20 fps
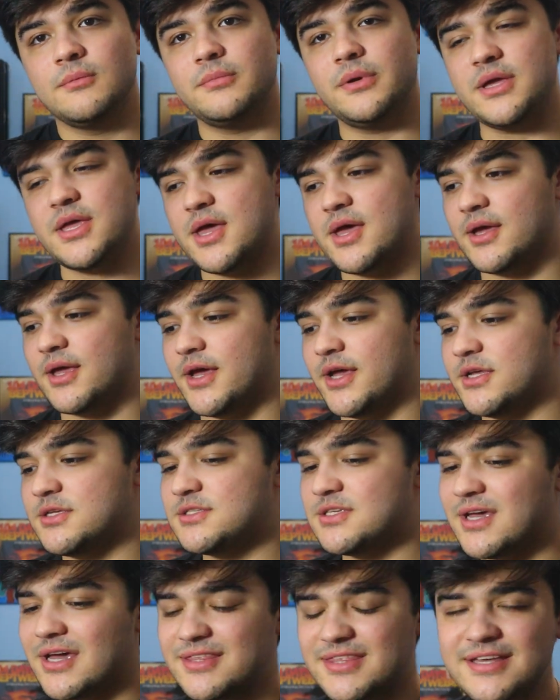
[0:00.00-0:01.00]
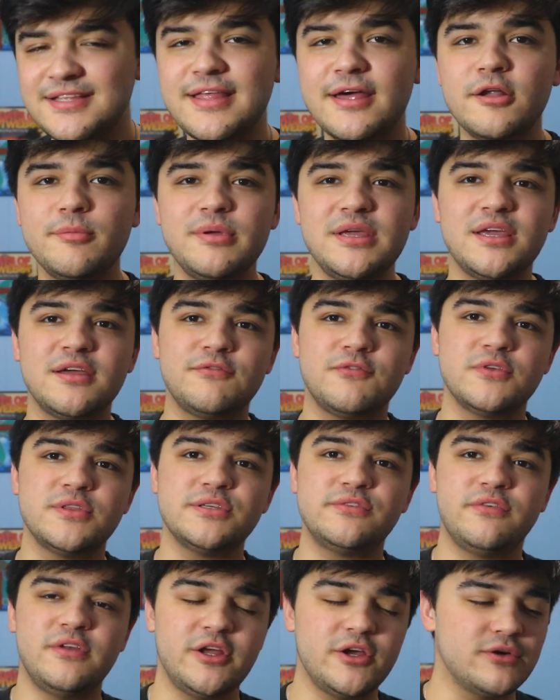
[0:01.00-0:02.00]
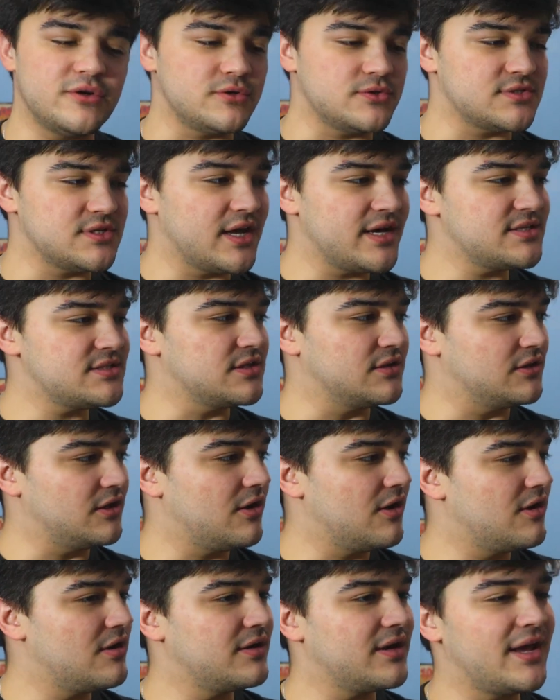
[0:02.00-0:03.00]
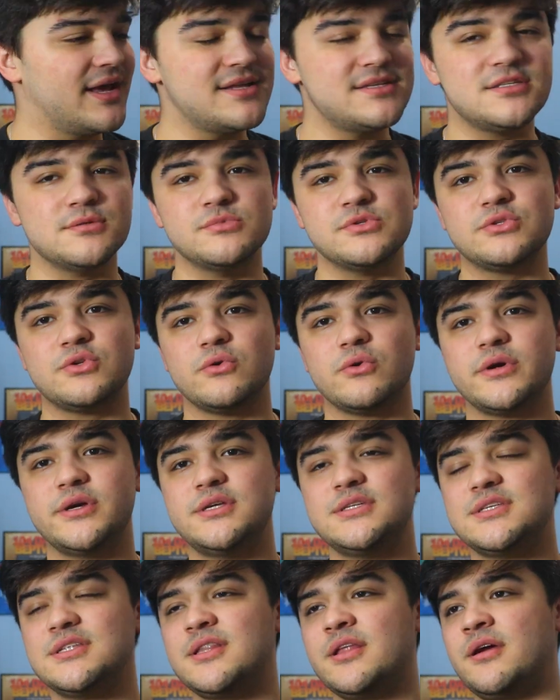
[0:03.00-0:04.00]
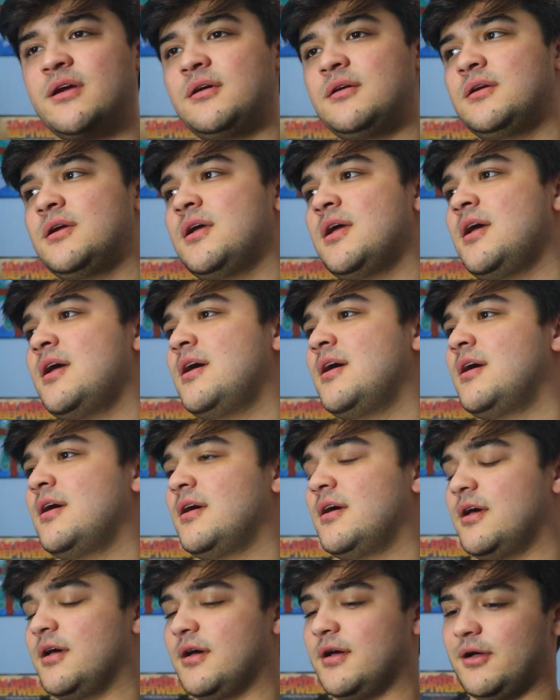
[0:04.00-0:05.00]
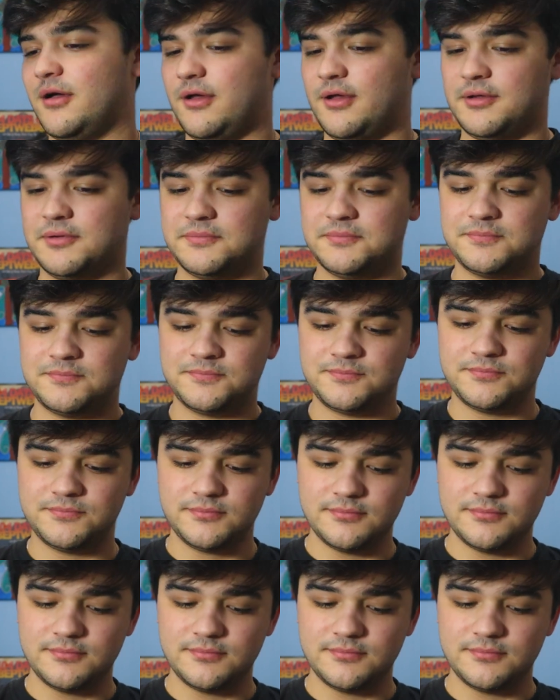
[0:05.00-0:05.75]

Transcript: But yeah, guys, I think that'll be it for this video. It was nice and long. I had some stories in there. Um,